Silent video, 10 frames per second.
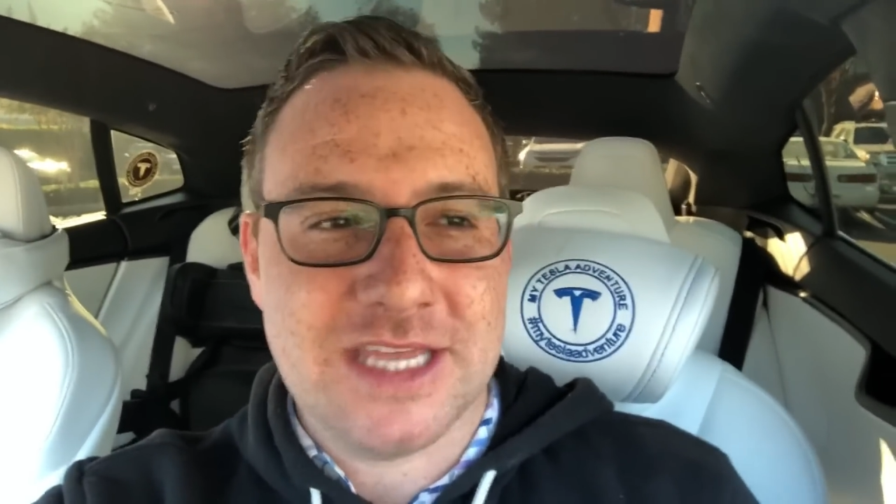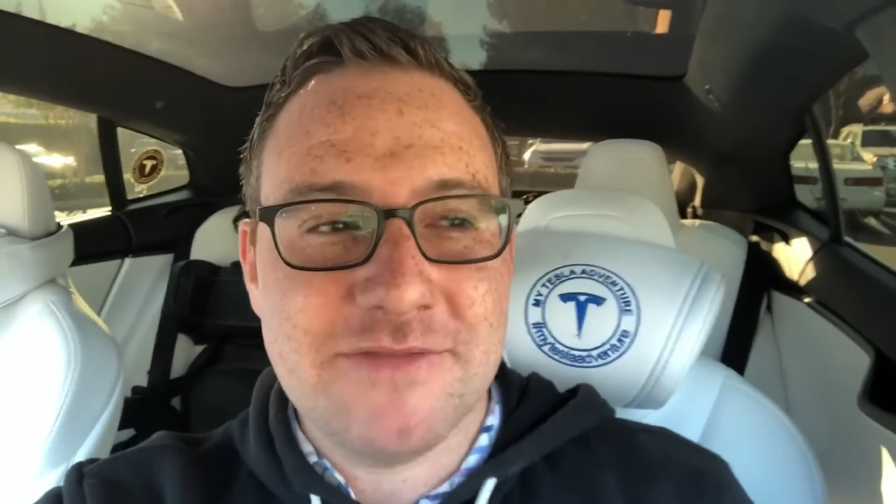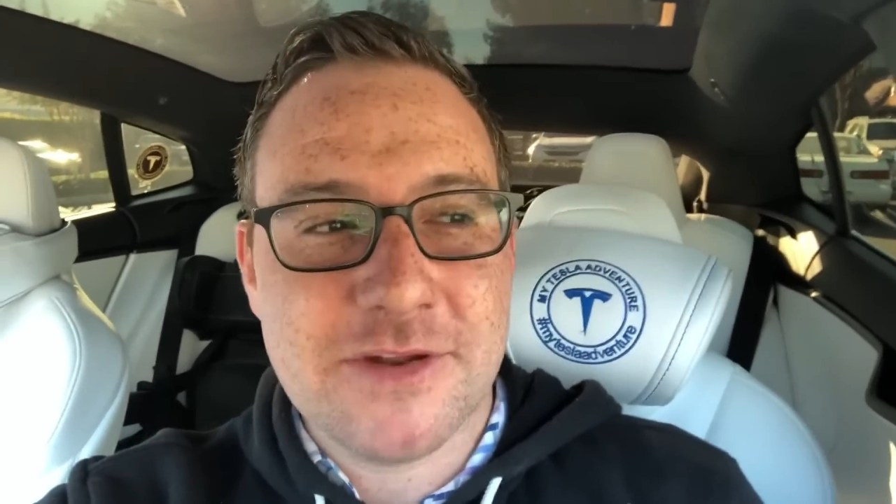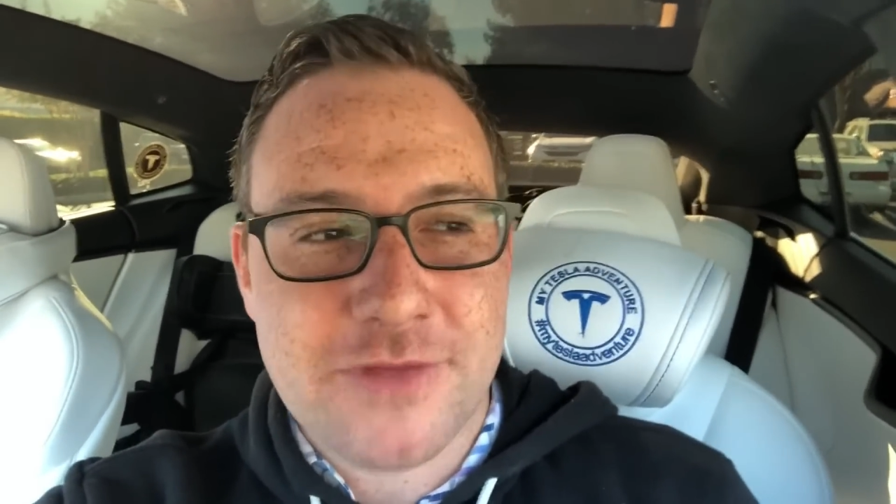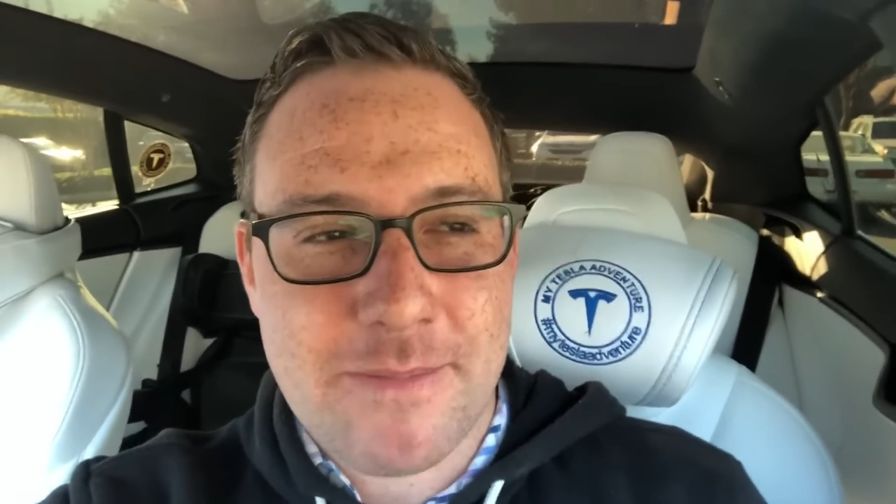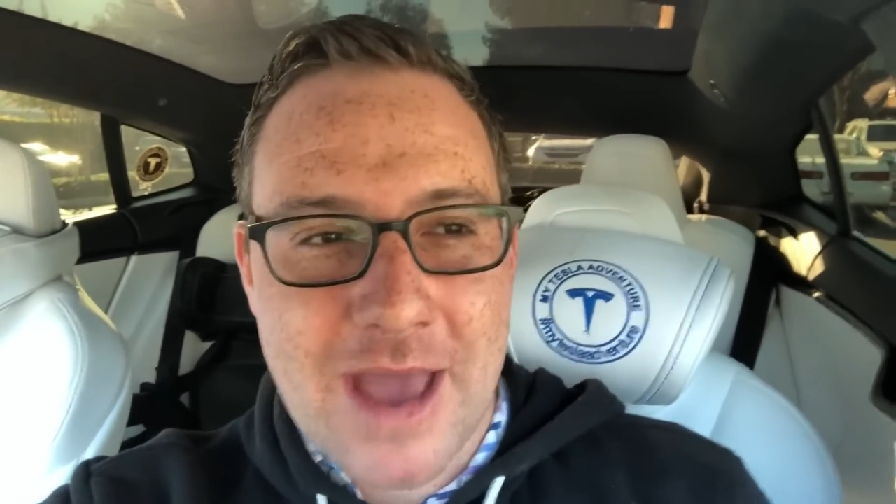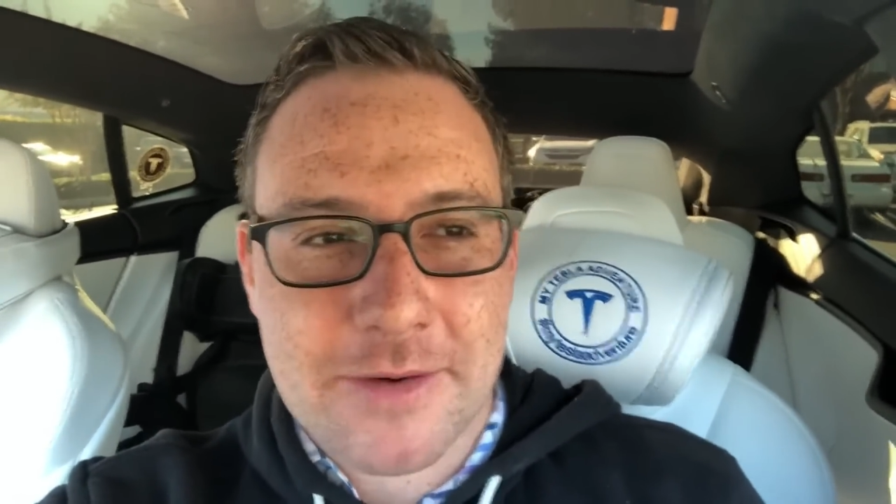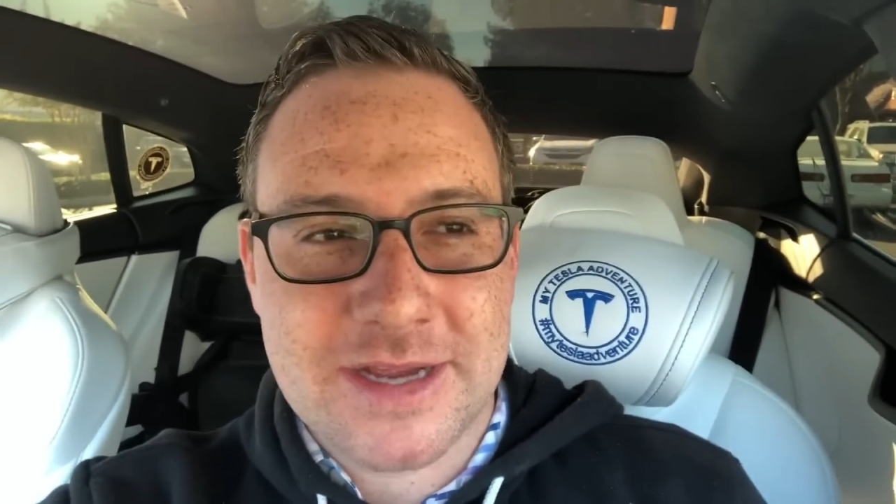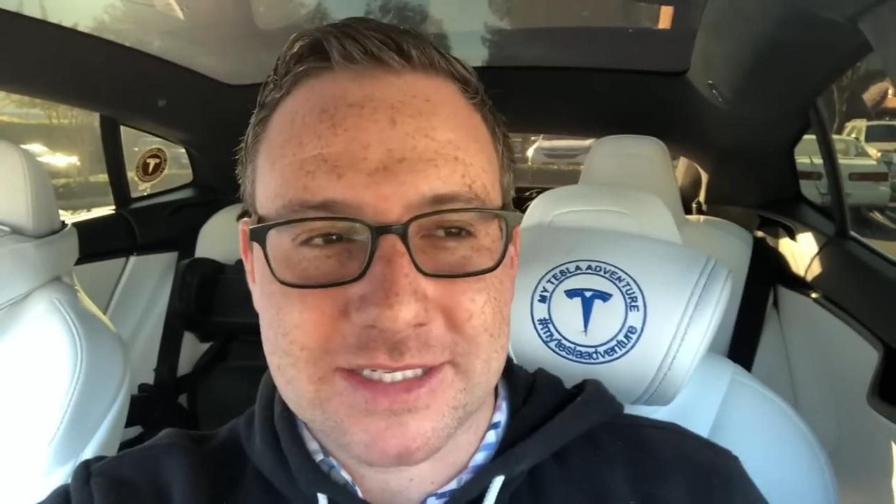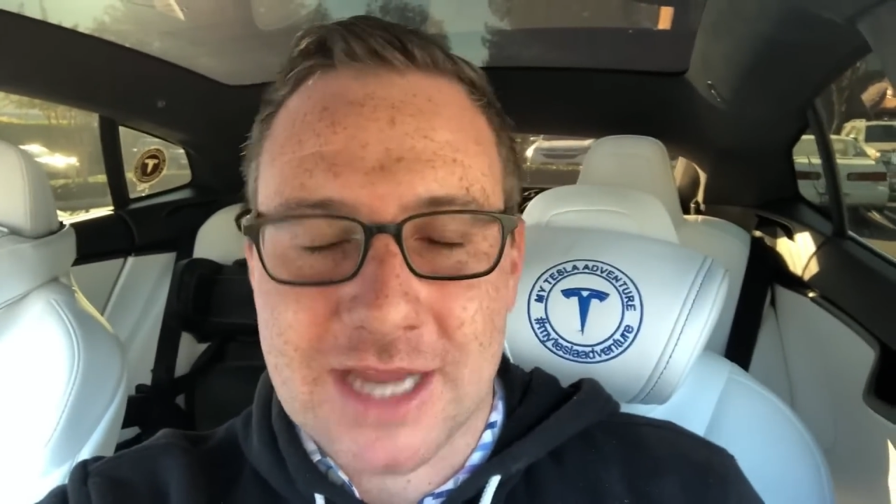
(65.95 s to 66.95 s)
even if the
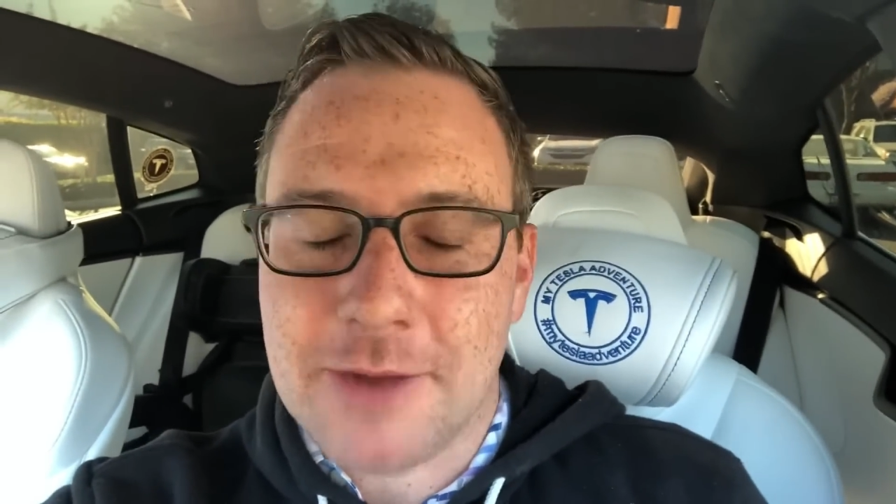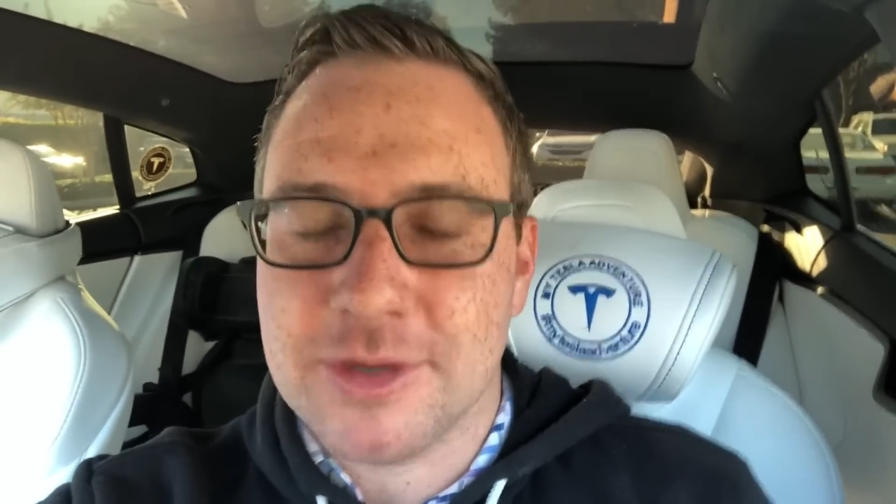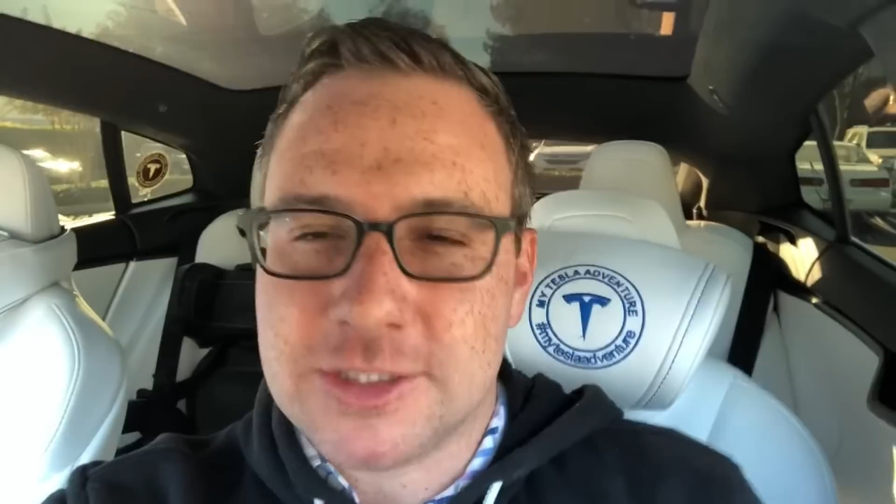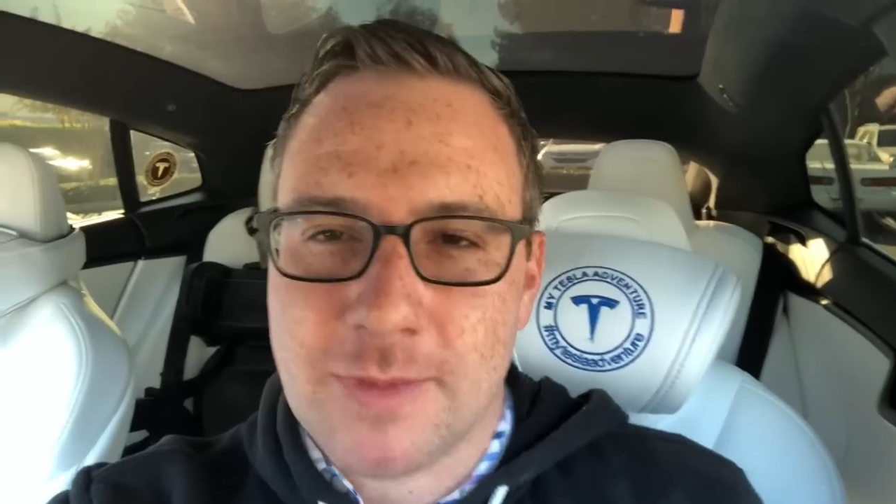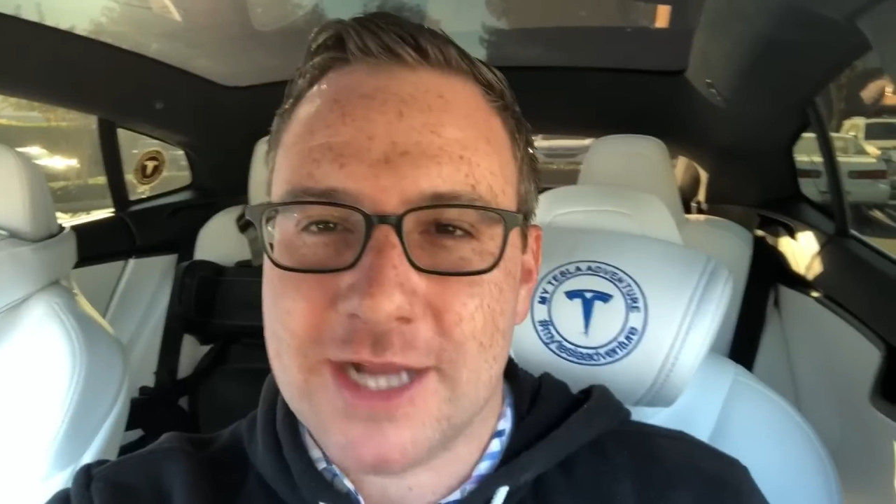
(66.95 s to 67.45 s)
battery has not reached